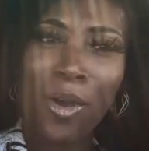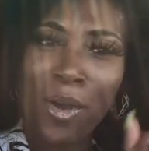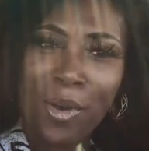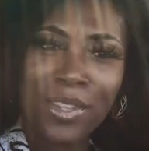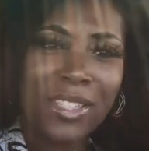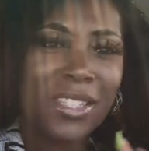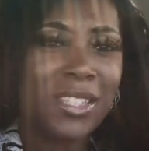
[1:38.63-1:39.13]

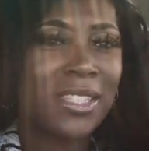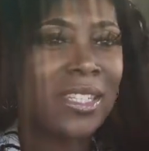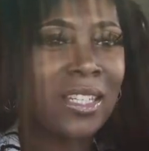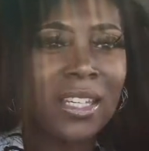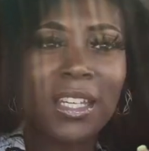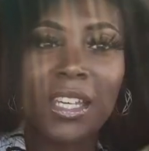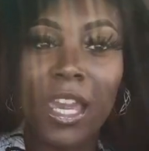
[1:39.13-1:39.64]
oh, this is
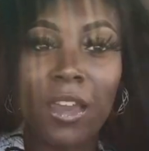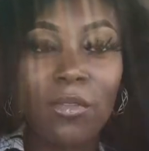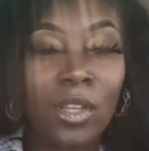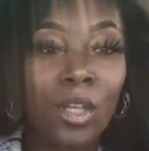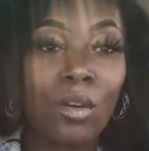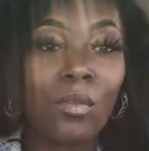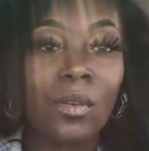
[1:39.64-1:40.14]
good, gave a
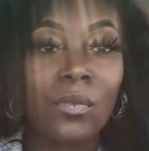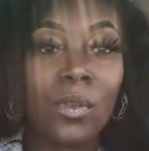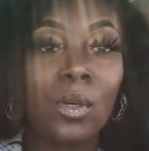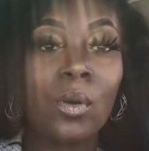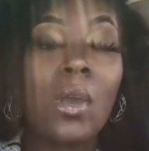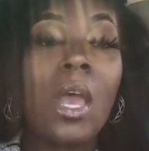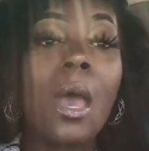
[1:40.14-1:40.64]
little
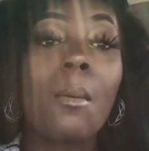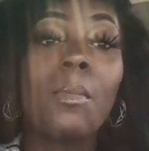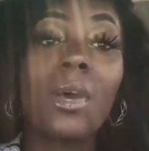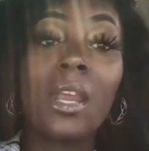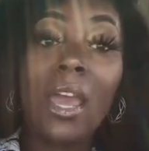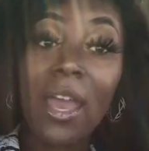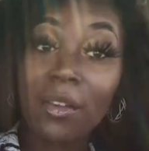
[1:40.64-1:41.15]
review,
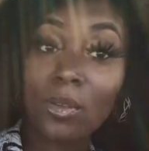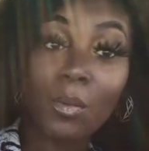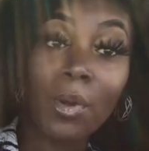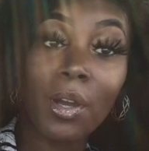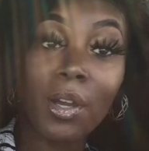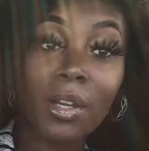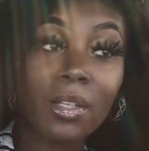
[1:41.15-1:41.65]
but
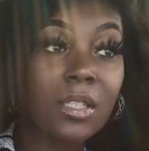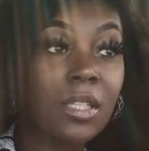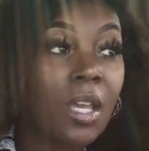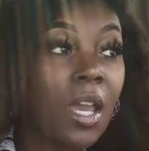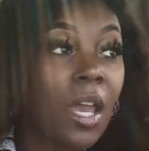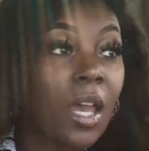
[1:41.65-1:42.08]
afterwards,